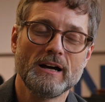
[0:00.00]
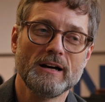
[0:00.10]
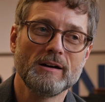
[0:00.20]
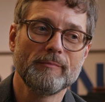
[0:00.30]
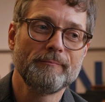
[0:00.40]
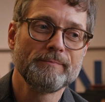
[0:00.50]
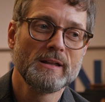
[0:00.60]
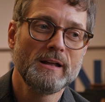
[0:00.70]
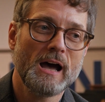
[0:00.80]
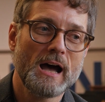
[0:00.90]

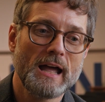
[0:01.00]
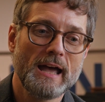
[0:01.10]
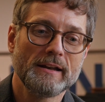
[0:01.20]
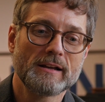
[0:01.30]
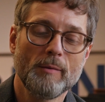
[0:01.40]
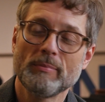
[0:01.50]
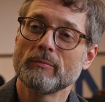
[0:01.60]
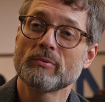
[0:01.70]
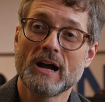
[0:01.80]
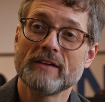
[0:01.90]
I had a couple
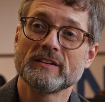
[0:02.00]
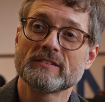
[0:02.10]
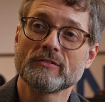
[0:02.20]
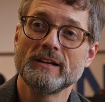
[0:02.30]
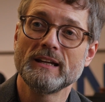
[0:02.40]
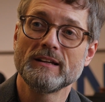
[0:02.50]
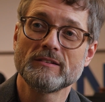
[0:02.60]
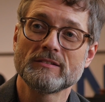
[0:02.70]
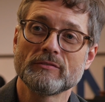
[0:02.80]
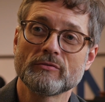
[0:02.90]
of private
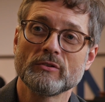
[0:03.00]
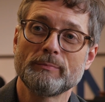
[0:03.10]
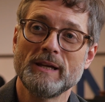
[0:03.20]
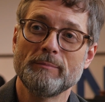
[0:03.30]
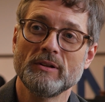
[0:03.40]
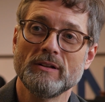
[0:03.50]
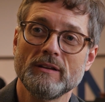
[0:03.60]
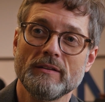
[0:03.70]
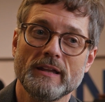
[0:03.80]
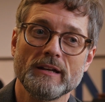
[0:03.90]
screenings for
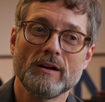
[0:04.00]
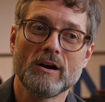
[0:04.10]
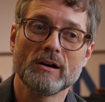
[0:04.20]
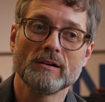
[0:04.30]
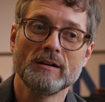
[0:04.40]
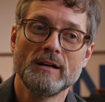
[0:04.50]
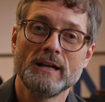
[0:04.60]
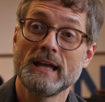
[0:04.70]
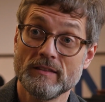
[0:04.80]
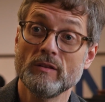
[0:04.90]
people that are
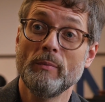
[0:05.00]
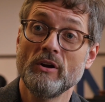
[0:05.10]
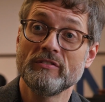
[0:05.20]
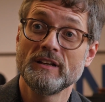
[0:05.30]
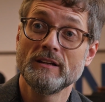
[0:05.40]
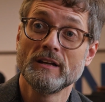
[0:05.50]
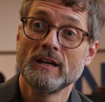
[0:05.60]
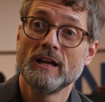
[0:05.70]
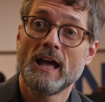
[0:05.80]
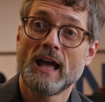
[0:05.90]
in the movie,
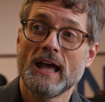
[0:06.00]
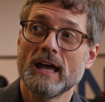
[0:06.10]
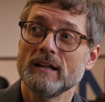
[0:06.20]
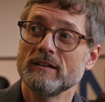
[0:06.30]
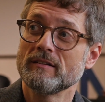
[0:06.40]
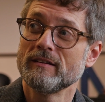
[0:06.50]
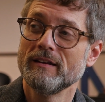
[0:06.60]
and